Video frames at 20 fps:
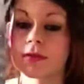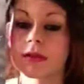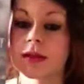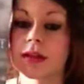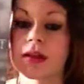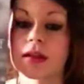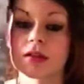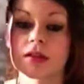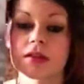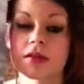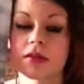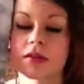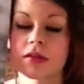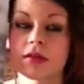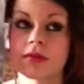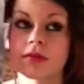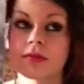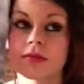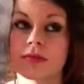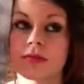And that's
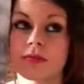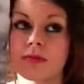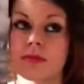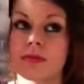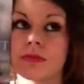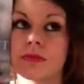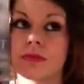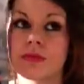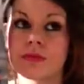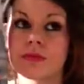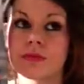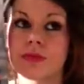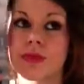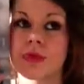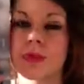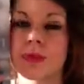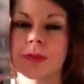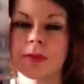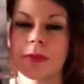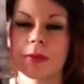
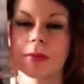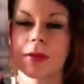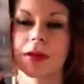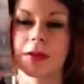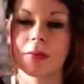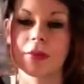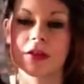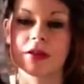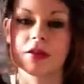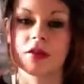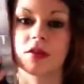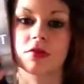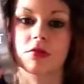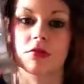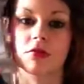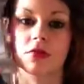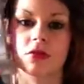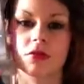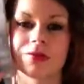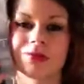probably me being a bit
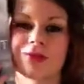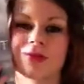generous.